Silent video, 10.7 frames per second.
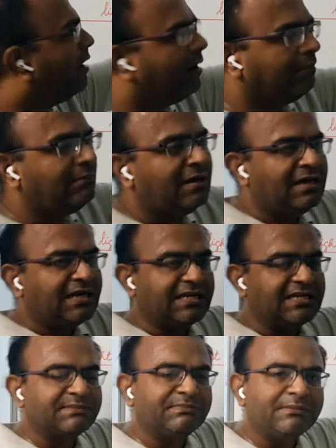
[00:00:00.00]
arm,
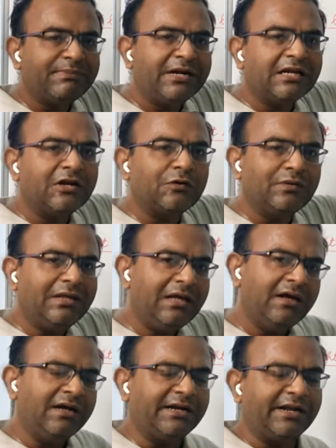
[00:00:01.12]
is perpendicular to the
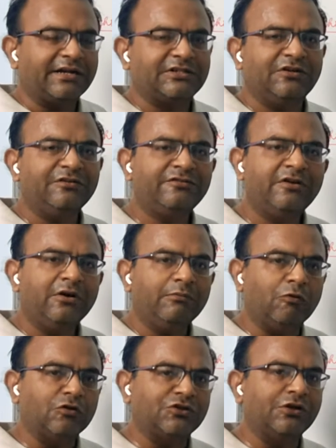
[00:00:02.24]
direction of
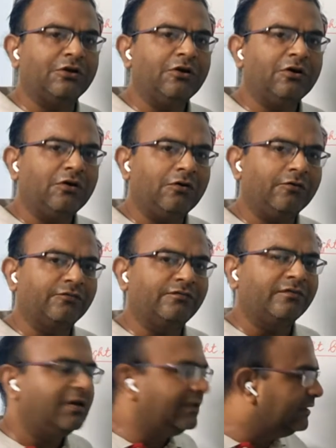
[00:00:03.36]
motion of
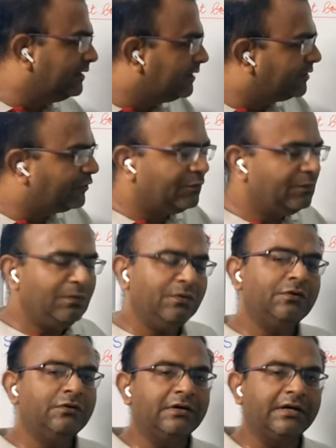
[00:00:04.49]
the earth through
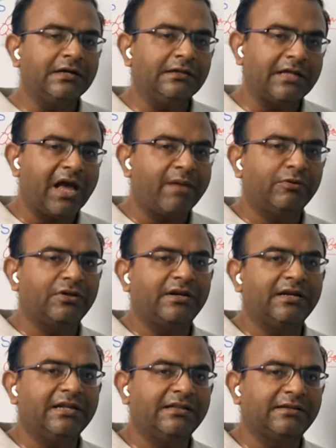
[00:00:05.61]
the
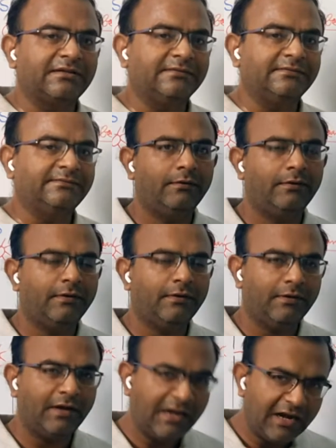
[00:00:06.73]
hypothetical ether.
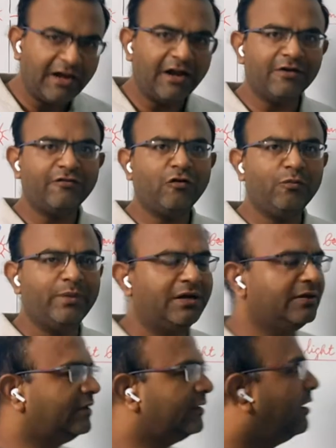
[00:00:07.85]
In an
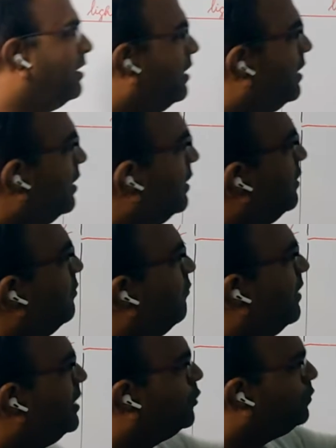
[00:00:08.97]
interferometer,
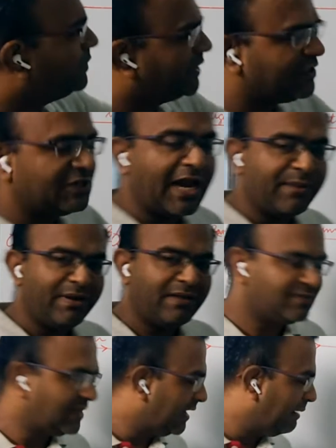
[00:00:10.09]
when two such light
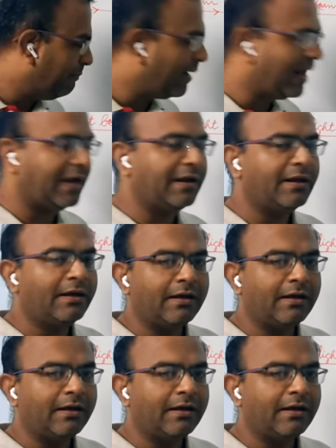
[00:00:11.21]
beams are combined,